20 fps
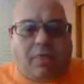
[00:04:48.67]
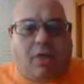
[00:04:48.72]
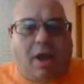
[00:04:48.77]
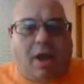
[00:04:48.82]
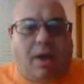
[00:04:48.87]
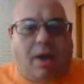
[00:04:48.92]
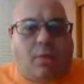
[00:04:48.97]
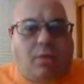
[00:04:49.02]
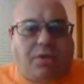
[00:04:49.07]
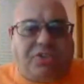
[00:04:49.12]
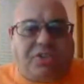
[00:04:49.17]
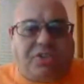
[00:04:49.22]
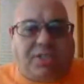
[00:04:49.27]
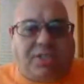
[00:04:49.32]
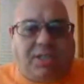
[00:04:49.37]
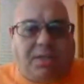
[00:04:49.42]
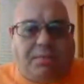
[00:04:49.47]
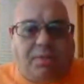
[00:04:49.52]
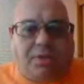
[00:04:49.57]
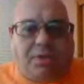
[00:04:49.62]
We've seen
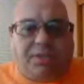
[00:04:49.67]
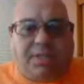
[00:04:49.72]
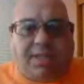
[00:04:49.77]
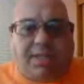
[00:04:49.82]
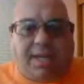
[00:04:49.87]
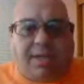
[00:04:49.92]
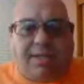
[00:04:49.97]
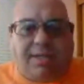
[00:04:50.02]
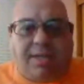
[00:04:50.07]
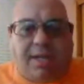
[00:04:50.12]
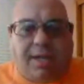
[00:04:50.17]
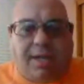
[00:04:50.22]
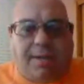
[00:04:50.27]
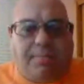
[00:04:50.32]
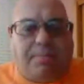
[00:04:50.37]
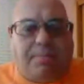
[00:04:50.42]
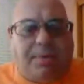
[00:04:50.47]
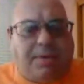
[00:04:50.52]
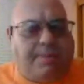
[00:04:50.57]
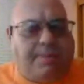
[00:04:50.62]
most of that game,
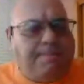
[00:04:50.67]
but